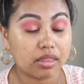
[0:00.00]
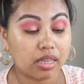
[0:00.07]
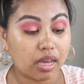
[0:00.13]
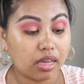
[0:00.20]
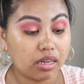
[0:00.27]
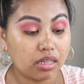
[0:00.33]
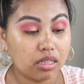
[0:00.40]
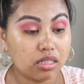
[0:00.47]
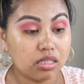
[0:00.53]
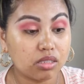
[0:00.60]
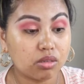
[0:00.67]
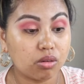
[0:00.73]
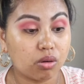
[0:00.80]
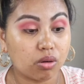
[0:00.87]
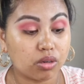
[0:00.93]
That
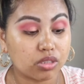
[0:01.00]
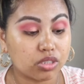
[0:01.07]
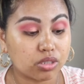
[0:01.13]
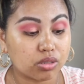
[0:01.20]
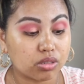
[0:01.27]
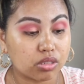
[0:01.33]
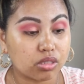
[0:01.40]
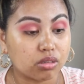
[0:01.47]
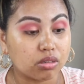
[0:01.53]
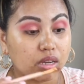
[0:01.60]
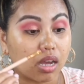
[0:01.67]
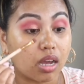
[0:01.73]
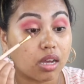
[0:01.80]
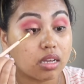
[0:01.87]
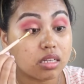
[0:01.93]
is gorgeous, you
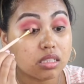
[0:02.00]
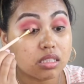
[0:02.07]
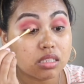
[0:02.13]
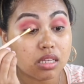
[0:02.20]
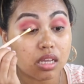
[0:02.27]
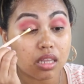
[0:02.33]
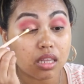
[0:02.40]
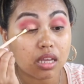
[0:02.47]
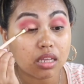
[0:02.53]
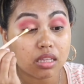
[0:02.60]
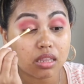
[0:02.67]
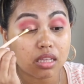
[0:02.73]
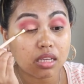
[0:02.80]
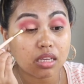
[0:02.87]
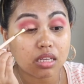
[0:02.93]
guys. I
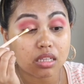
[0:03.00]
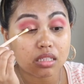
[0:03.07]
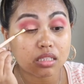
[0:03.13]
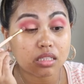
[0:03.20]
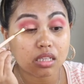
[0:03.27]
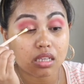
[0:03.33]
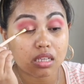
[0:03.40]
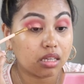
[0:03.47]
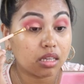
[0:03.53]
like this.